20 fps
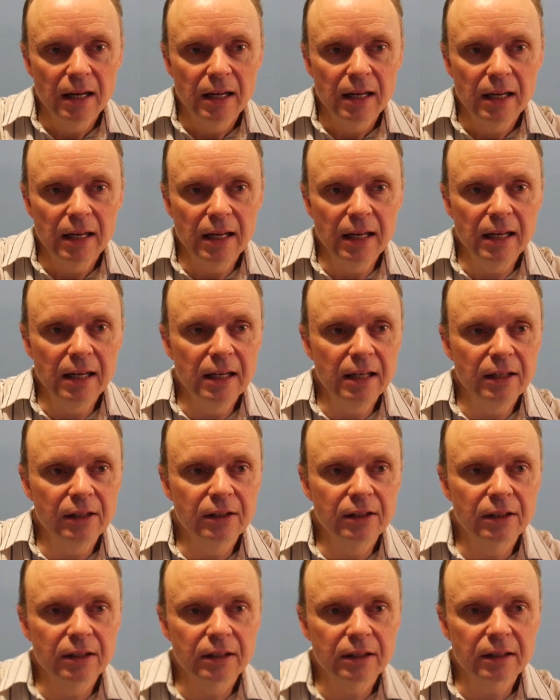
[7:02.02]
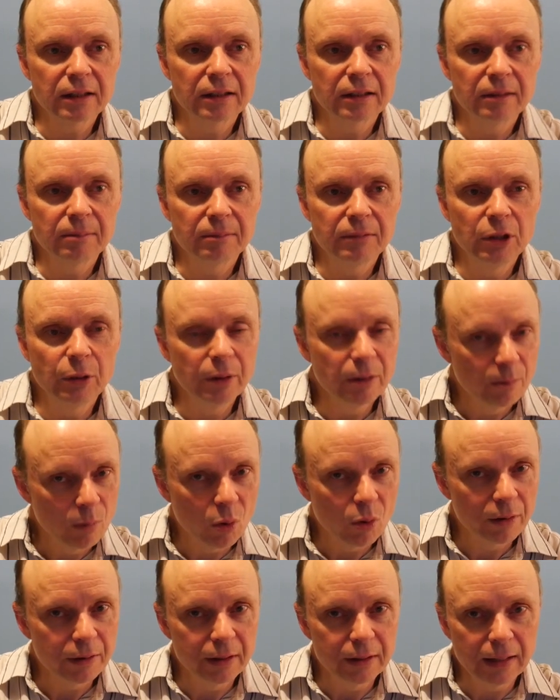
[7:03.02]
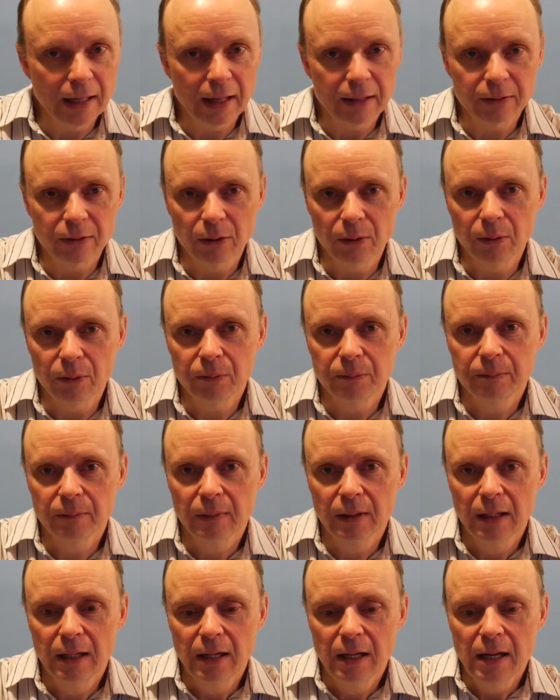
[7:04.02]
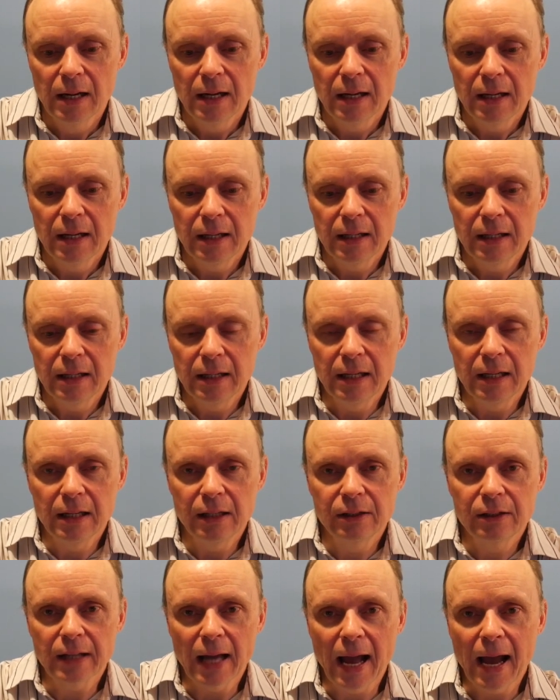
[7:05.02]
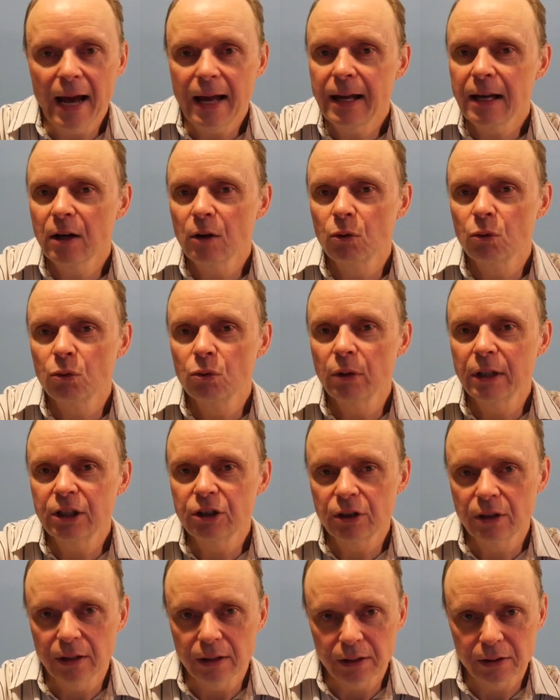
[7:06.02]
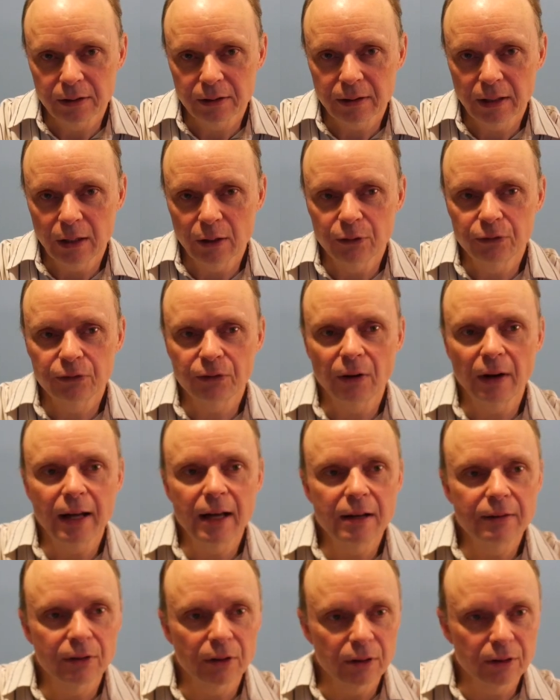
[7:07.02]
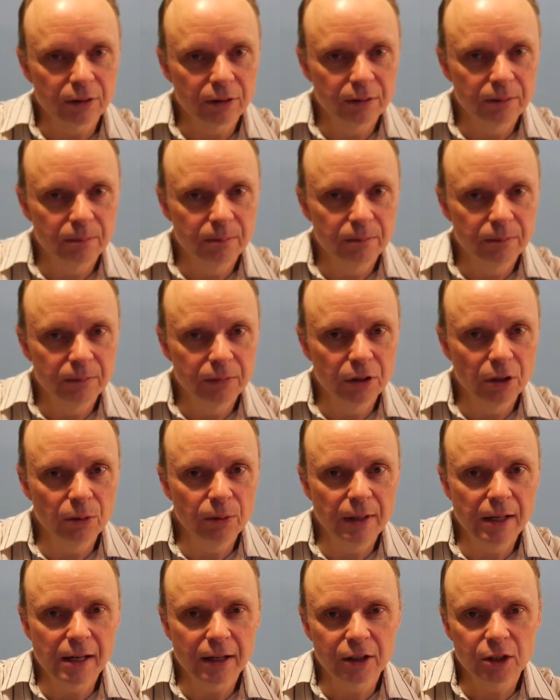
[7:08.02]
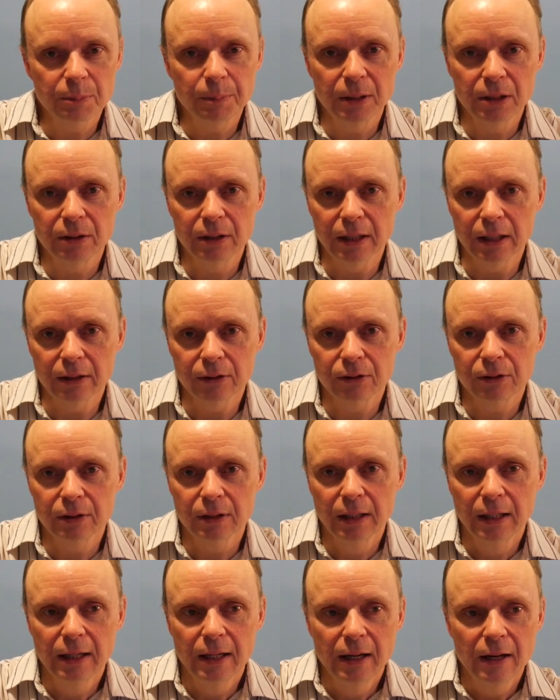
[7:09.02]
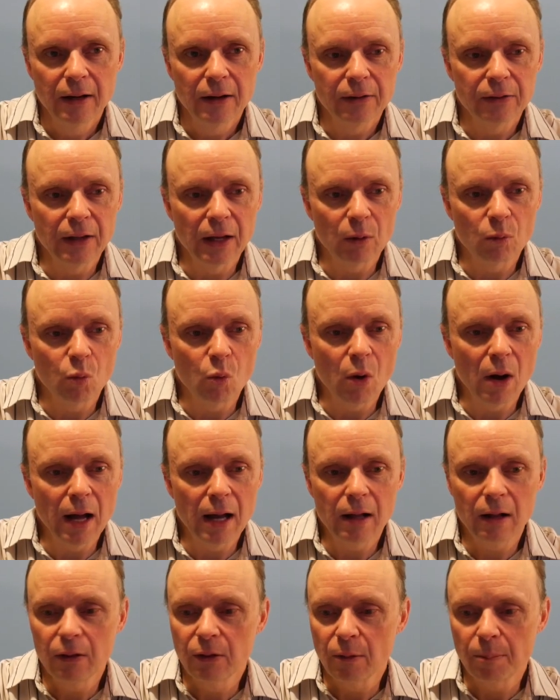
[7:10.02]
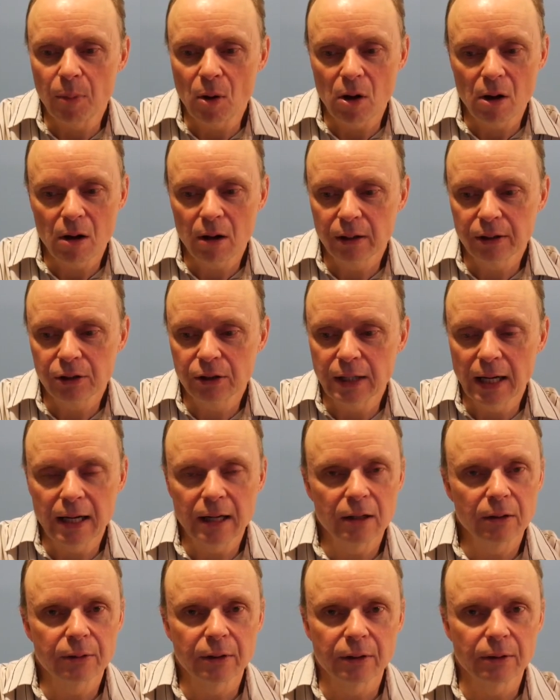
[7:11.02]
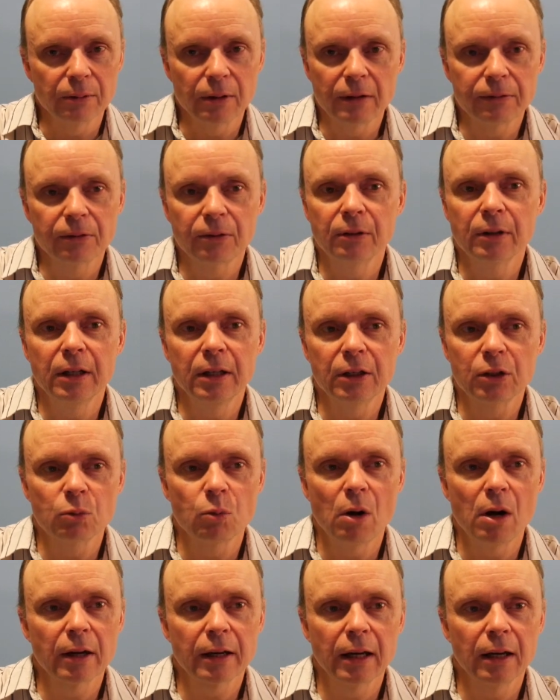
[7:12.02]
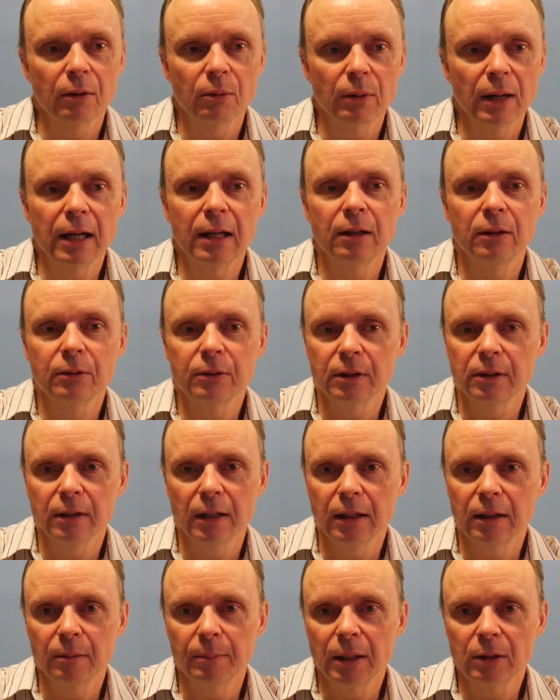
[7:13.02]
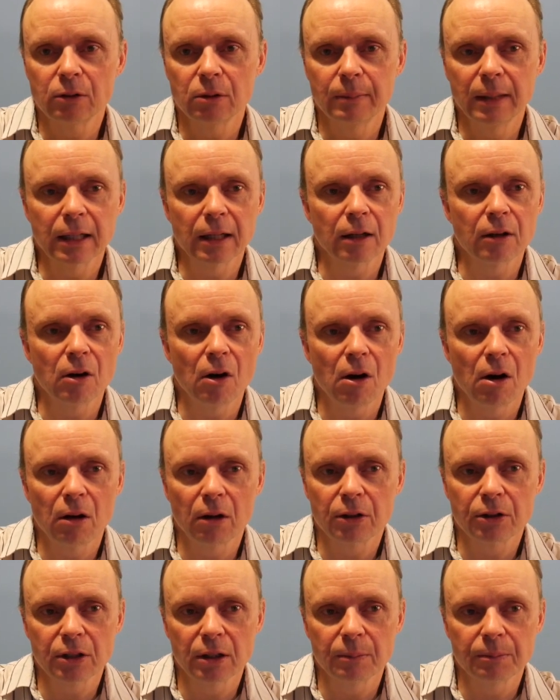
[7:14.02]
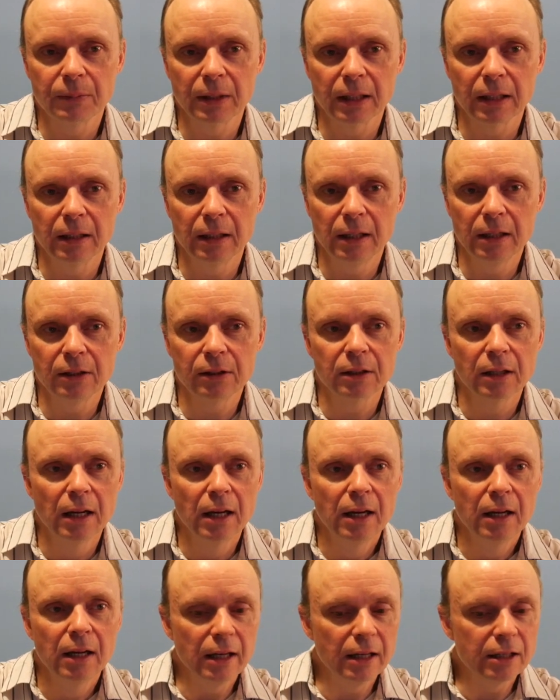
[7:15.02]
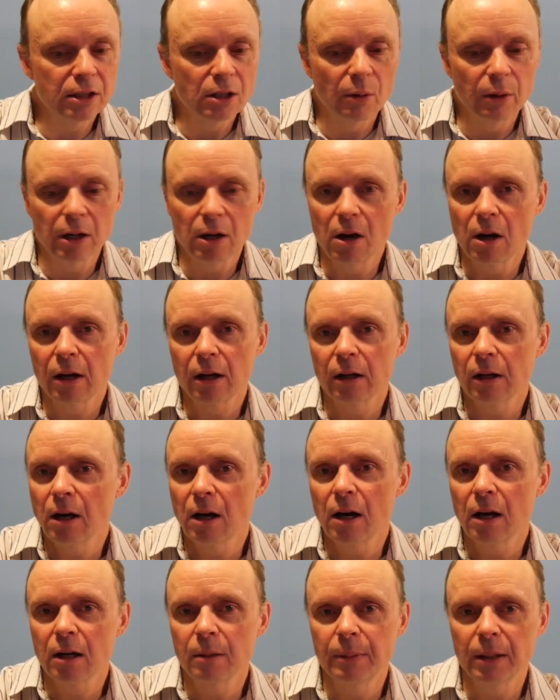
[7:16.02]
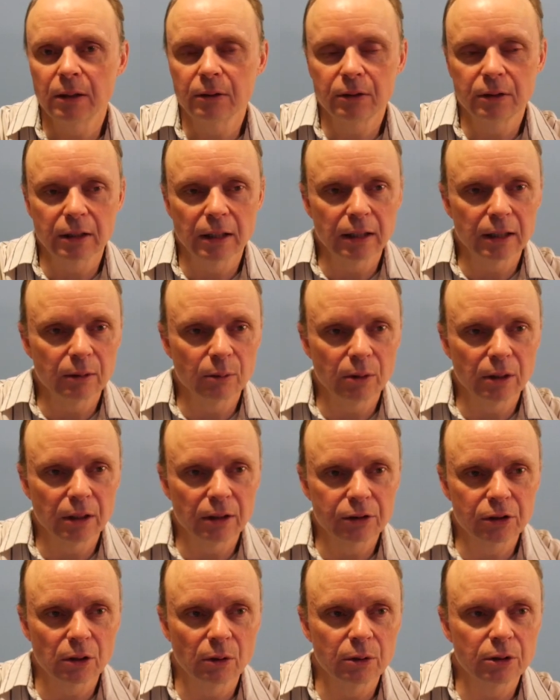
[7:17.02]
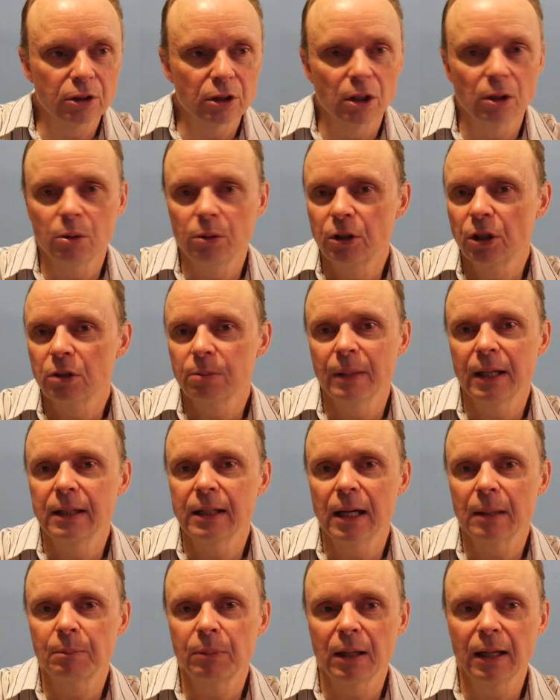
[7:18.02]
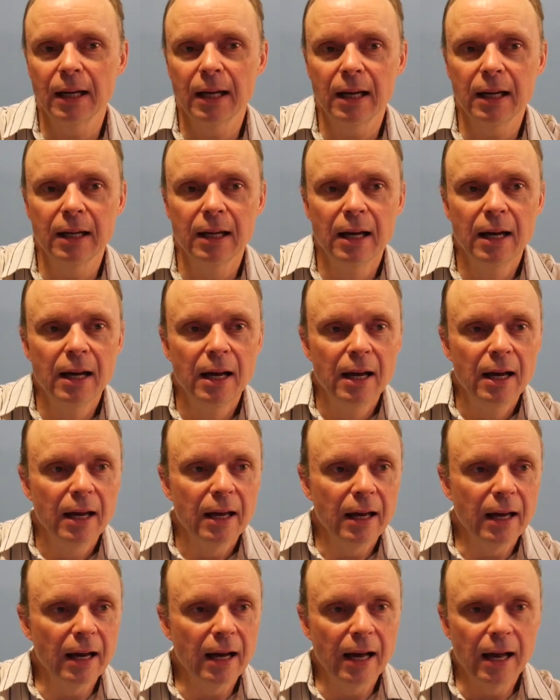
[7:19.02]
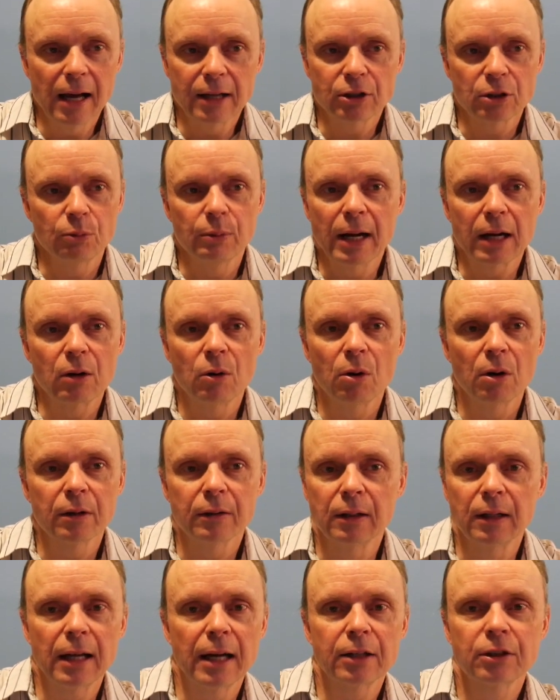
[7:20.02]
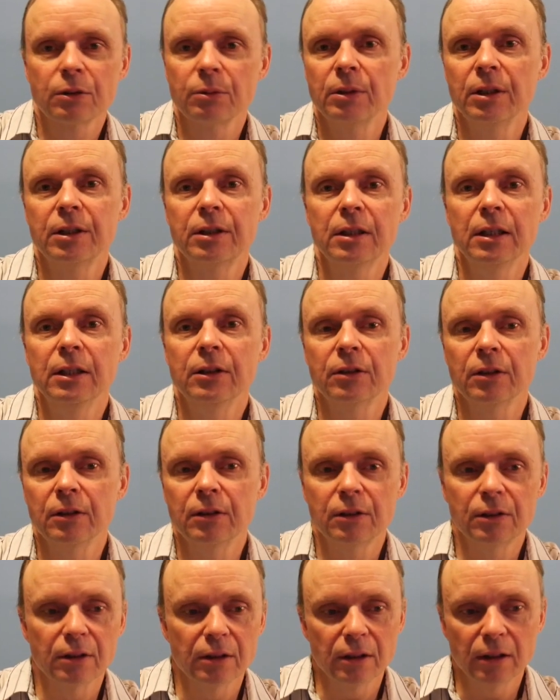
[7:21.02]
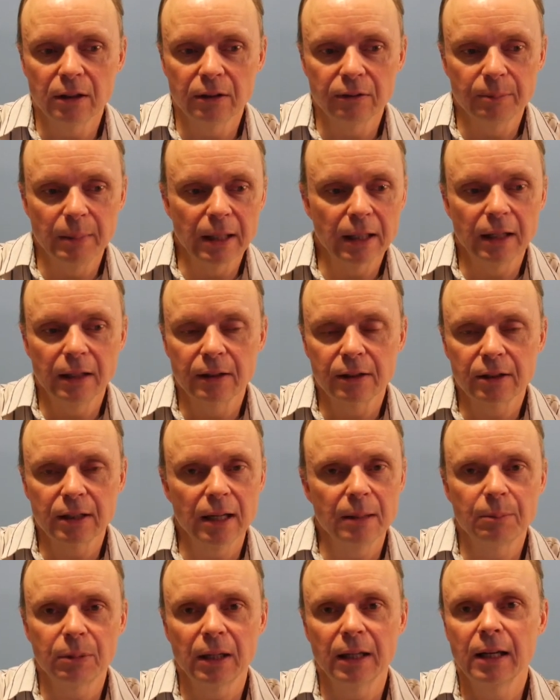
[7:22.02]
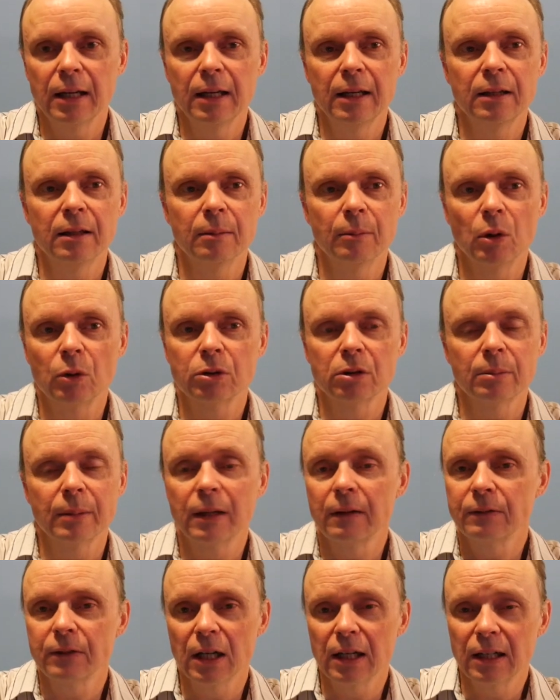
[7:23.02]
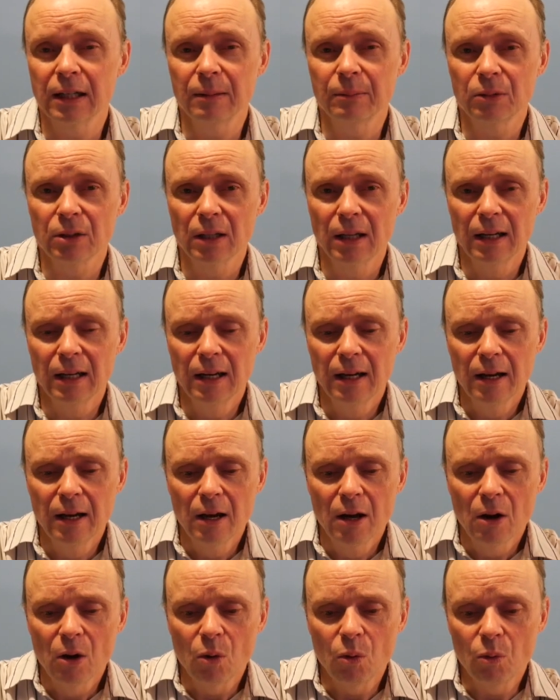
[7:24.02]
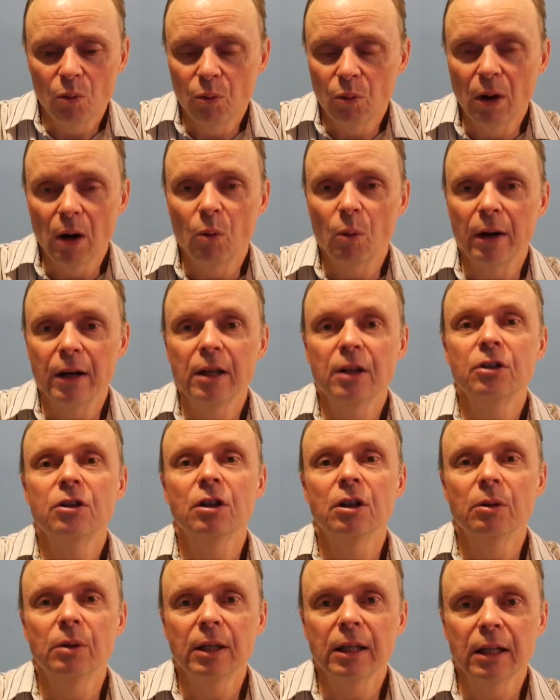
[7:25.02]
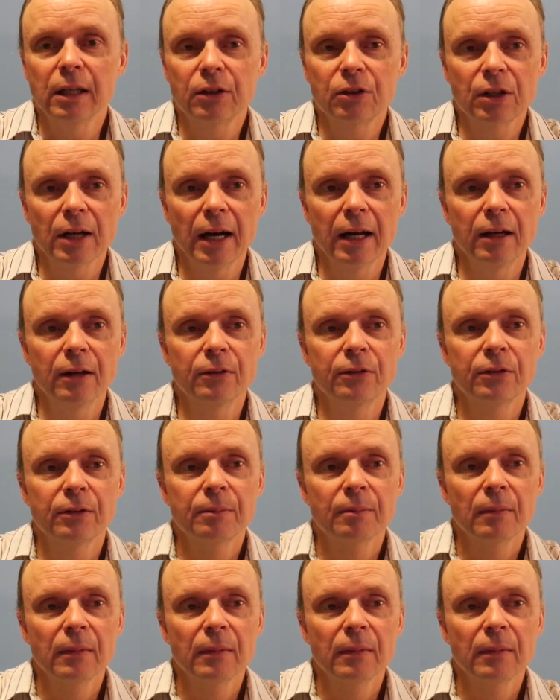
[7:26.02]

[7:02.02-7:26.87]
He's doing more than that, though. He's adding a richness and a flavor to the experience, that while the ball is down and the referee is walking around and about to make a call or something, and he's going on and on about, well, so-and-so who just made that play, he has a record in the last 3 seasons of making the same play the most amount of times. Well, what he's doing is kind of